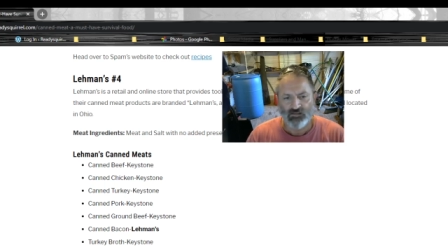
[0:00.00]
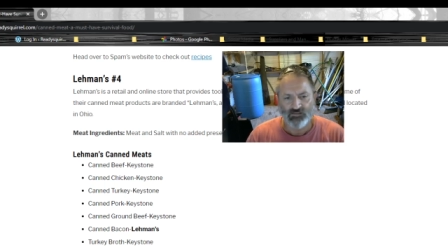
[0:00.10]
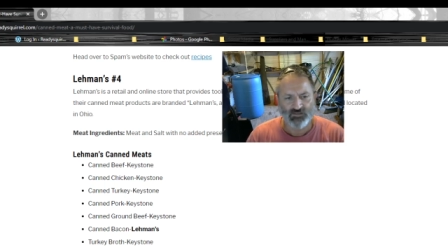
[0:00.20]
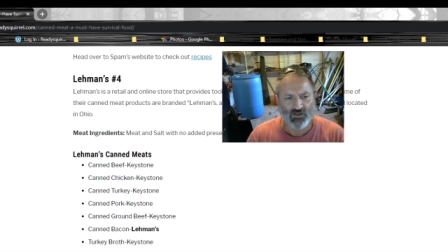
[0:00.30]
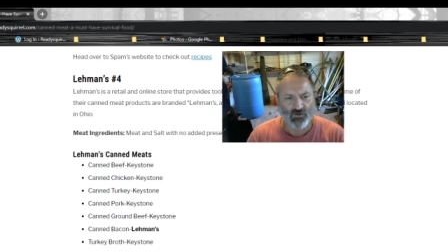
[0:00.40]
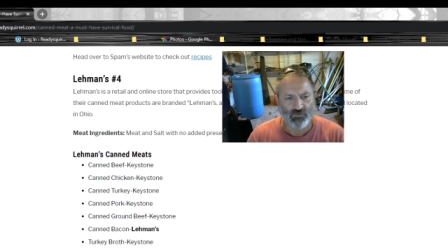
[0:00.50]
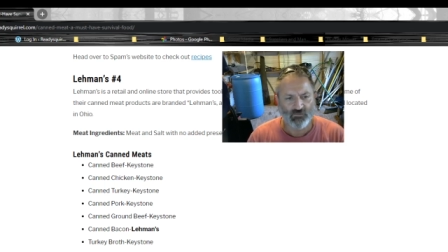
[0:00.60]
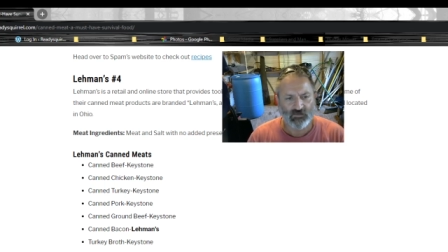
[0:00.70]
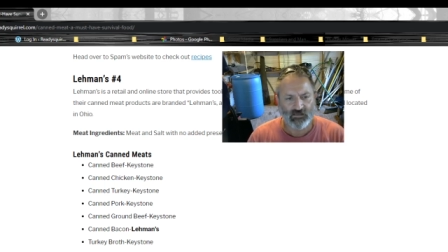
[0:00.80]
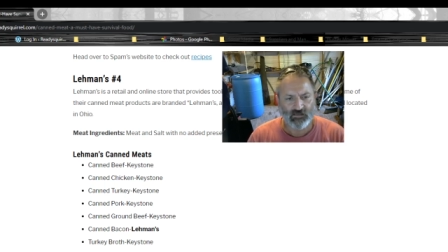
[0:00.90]
So
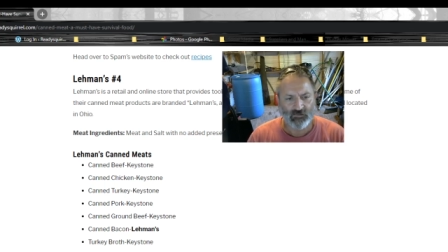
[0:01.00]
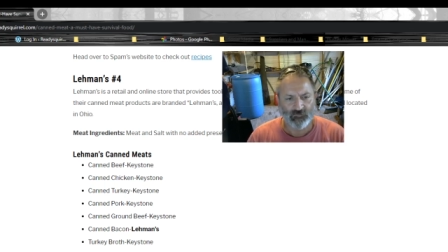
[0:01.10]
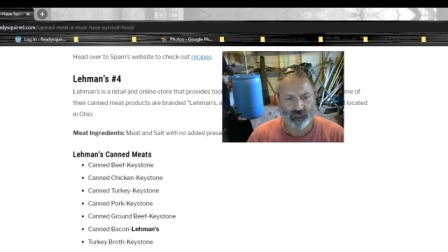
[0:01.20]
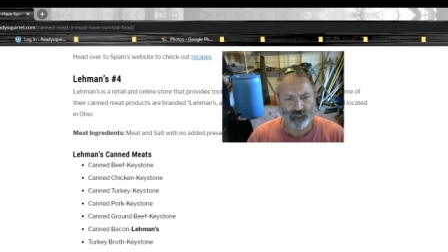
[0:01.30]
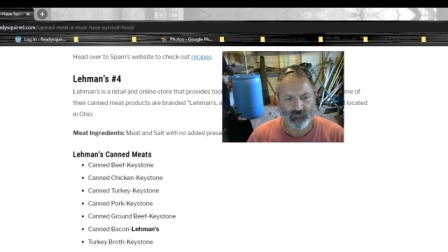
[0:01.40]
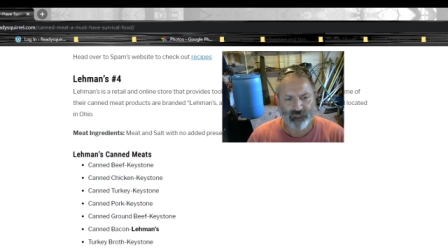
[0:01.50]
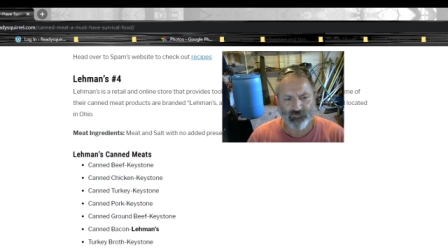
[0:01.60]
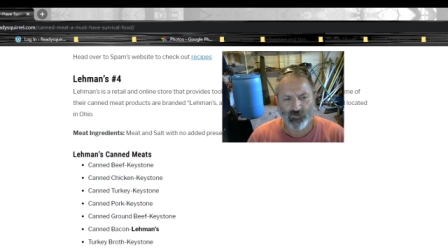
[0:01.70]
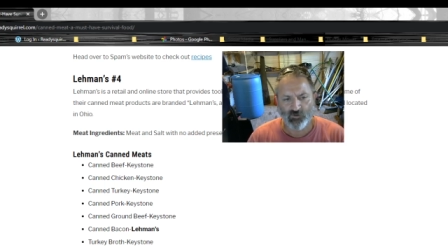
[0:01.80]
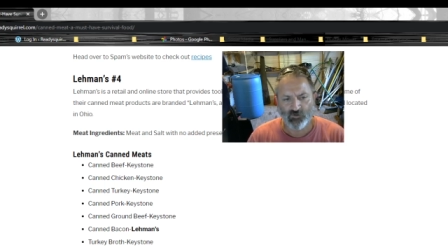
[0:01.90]
um, if
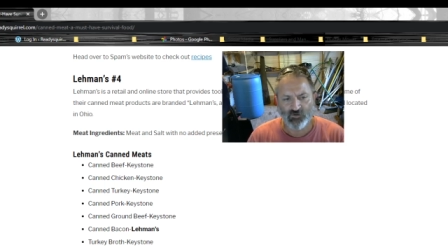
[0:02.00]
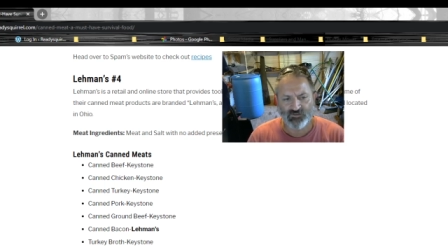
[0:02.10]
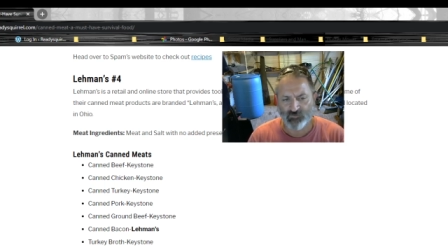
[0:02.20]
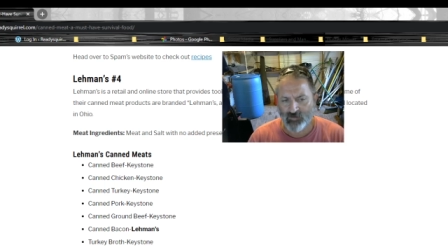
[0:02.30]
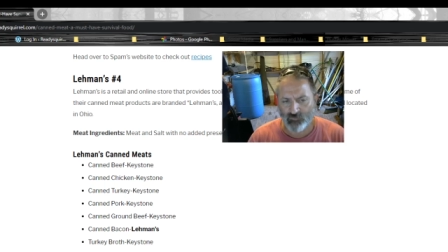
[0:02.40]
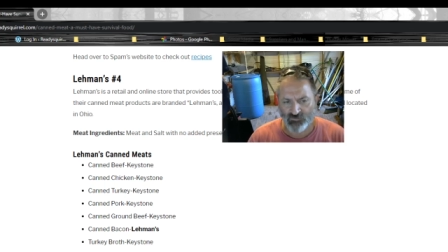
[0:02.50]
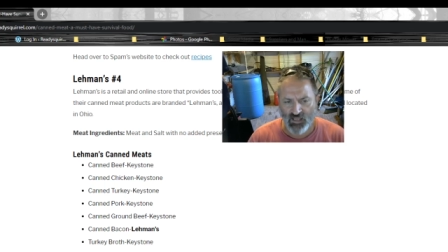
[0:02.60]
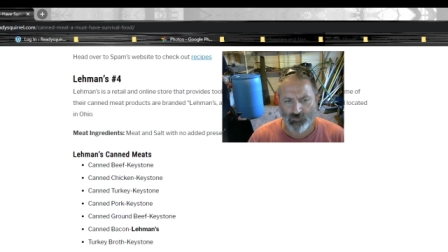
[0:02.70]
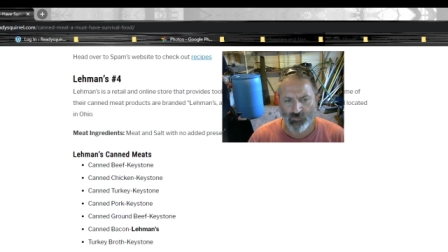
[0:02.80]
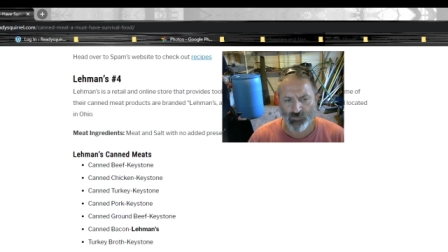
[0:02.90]
you're a survival
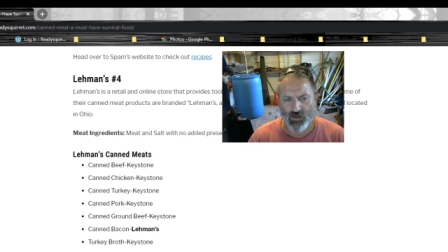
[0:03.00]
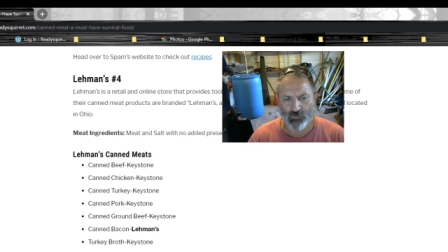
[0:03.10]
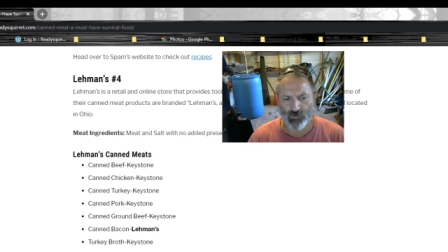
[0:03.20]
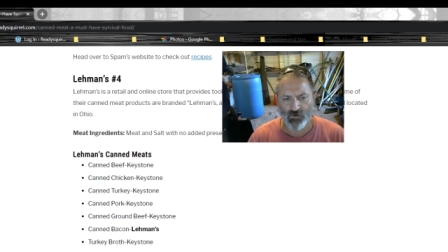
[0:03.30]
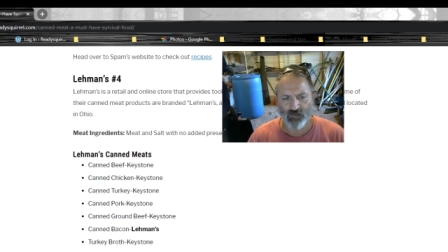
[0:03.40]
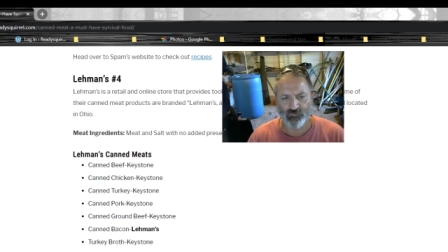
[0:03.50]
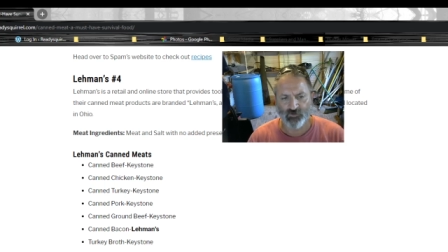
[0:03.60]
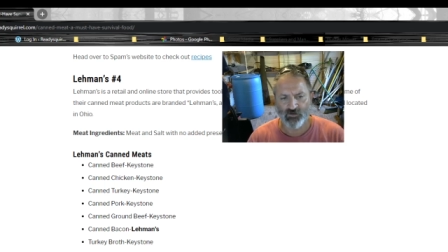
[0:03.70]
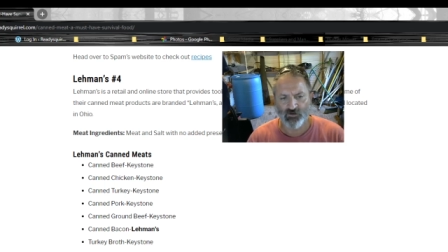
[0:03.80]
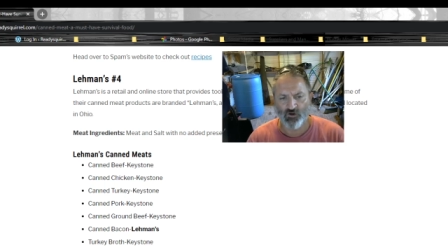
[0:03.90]
type, a prepper,
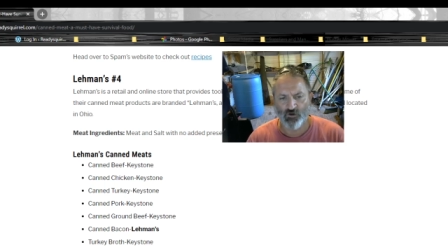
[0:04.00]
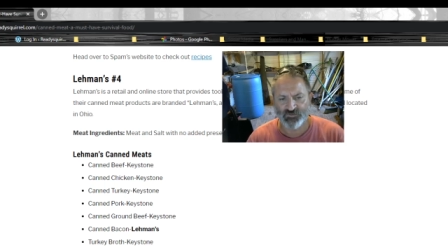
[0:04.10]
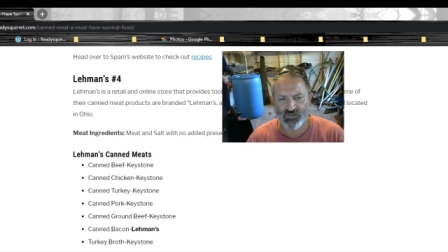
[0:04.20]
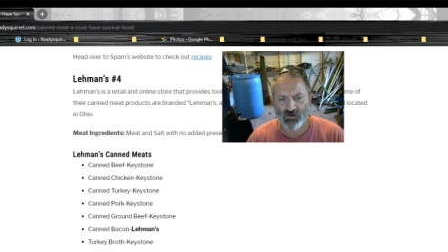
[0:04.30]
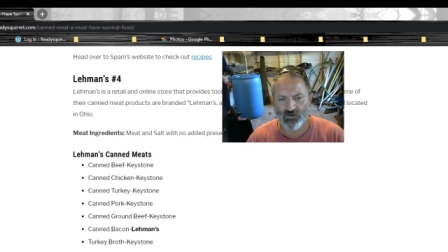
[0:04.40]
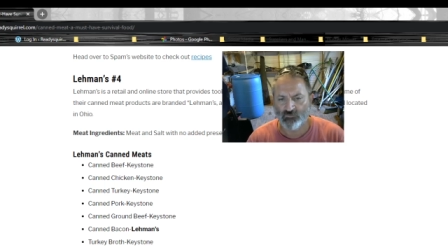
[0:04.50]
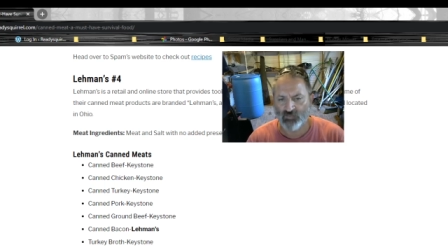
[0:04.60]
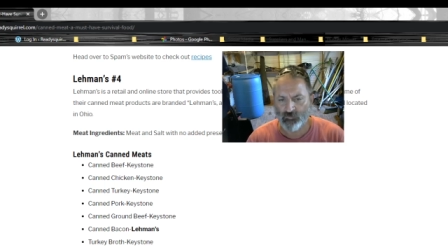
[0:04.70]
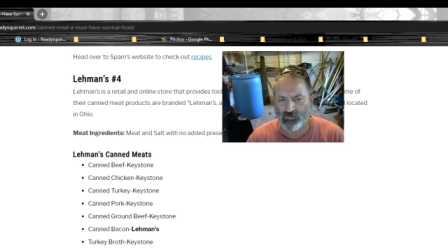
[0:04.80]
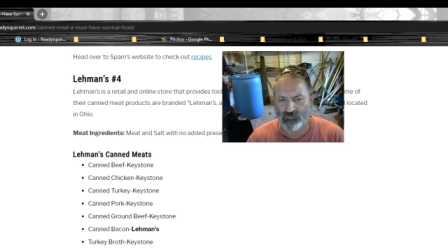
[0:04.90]
off-gridder, or homesteader,
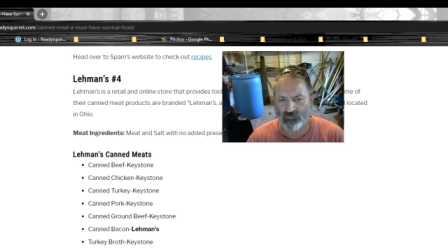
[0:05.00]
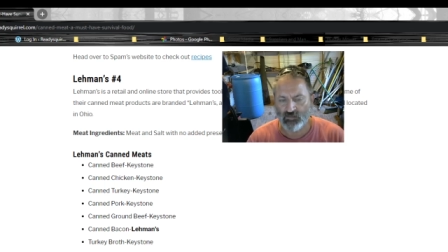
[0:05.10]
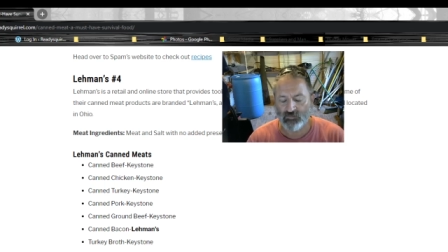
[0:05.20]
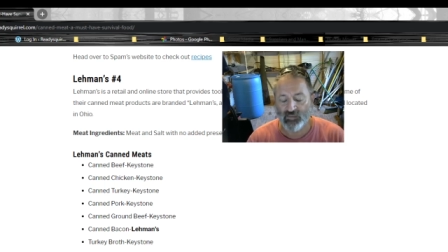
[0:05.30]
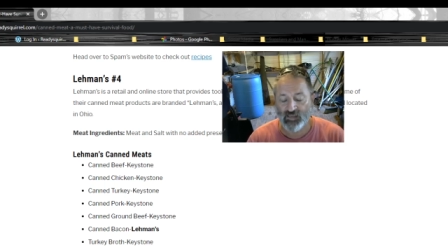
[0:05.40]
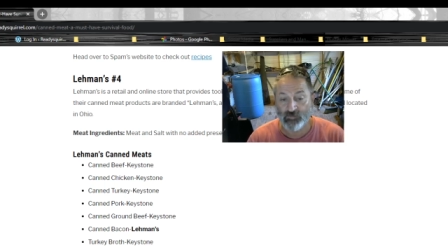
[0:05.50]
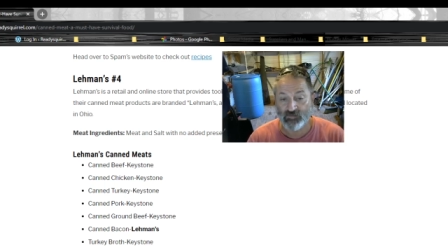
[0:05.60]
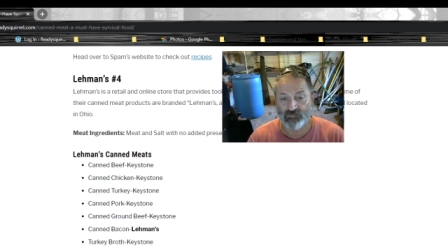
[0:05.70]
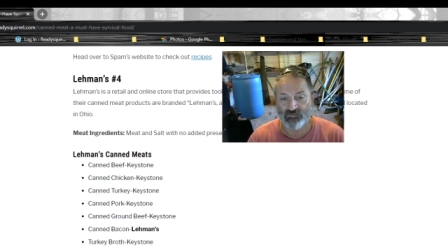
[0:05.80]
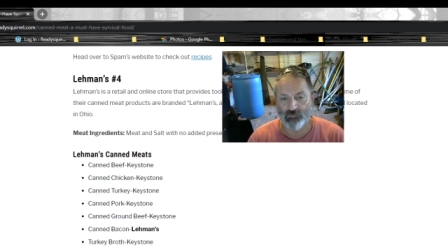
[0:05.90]
Lemon
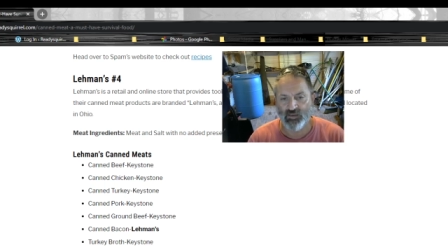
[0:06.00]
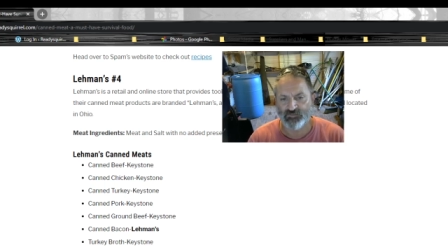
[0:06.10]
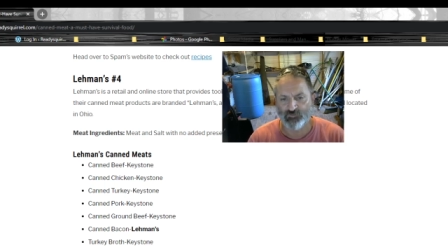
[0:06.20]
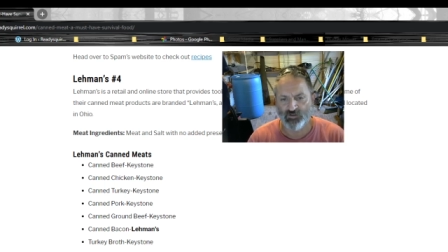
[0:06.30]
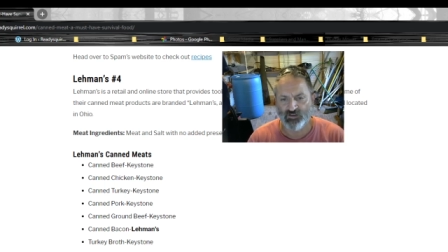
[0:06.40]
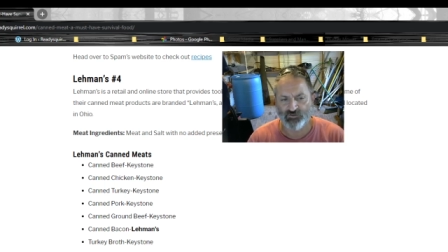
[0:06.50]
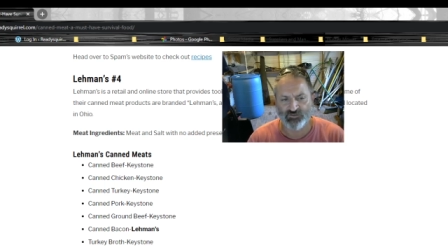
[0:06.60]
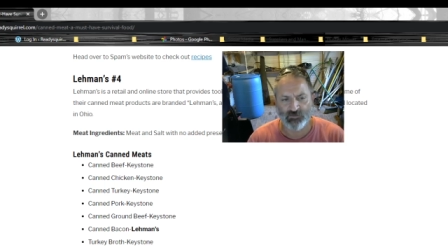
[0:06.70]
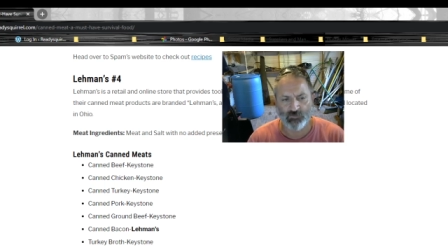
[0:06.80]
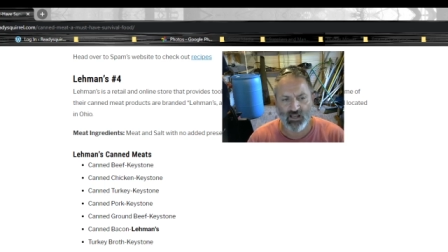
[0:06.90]
Lehman's makes for an
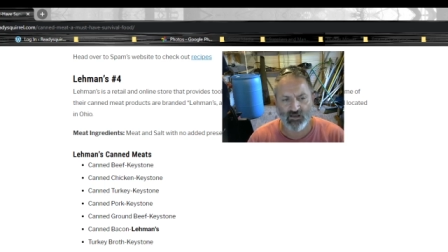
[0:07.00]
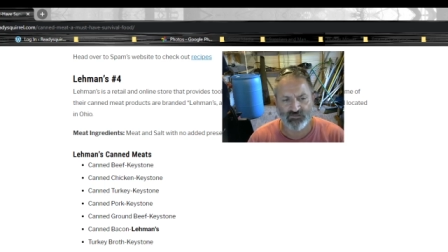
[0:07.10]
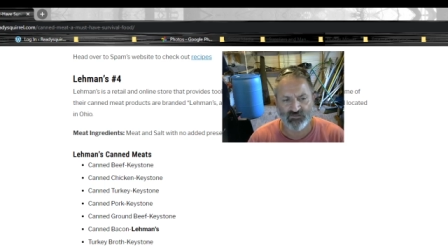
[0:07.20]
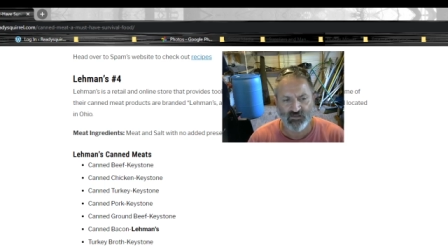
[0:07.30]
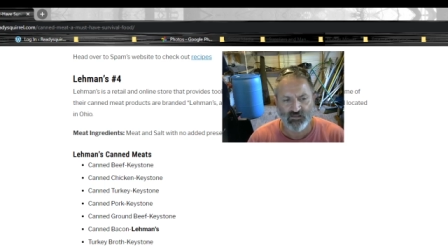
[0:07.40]
interesting browse